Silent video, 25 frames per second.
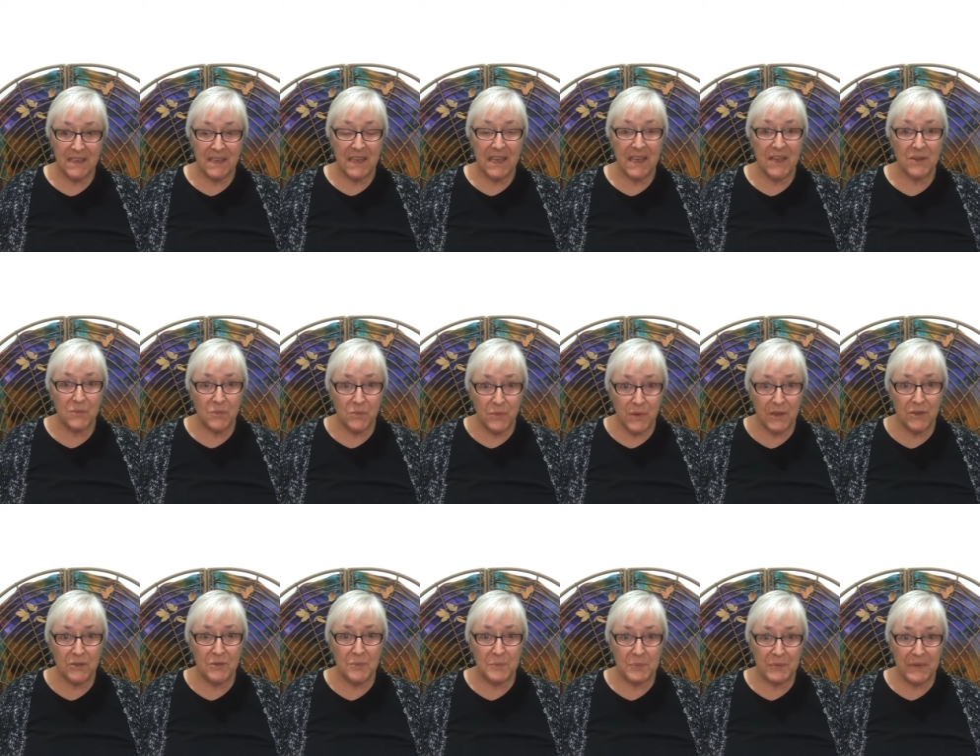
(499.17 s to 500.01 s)
it
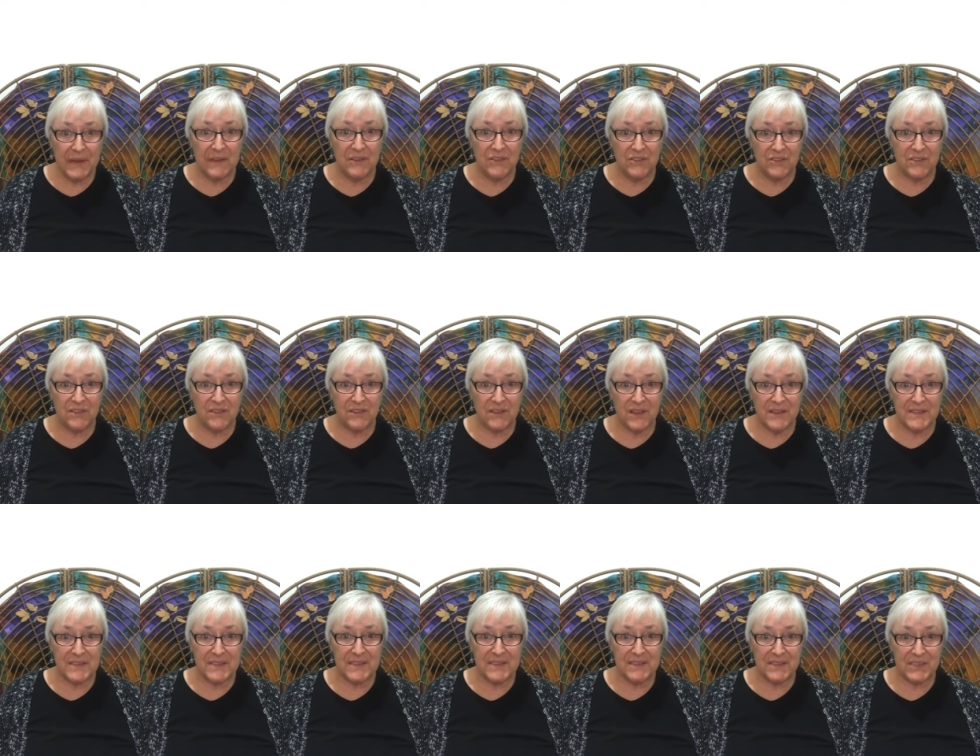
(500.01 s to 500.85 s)
will bring you
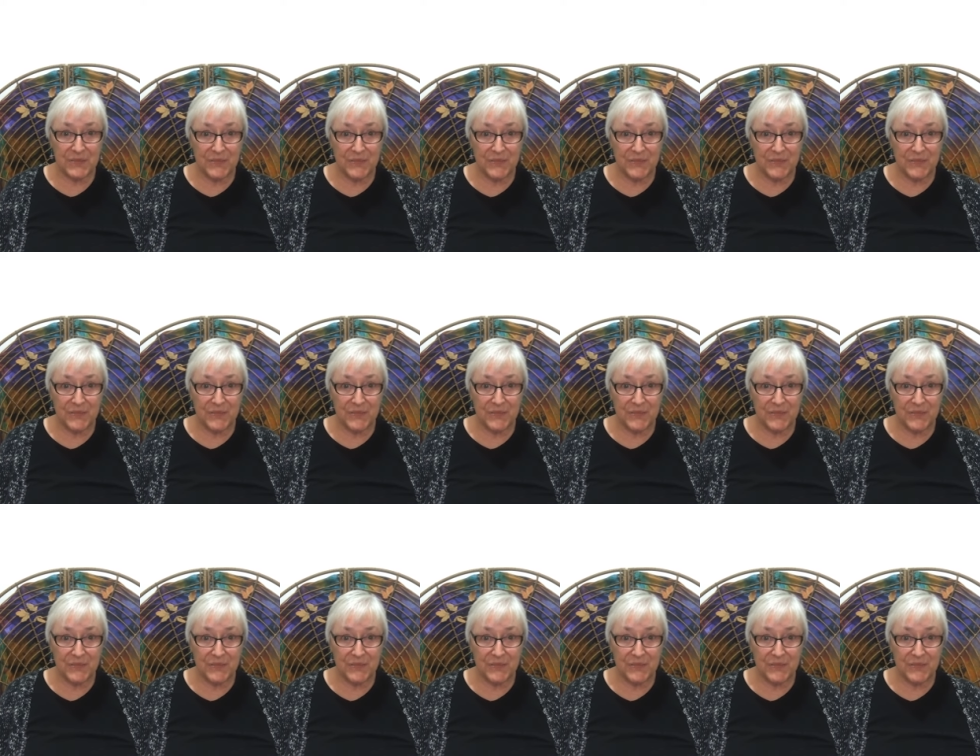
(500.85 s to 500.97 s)
closer to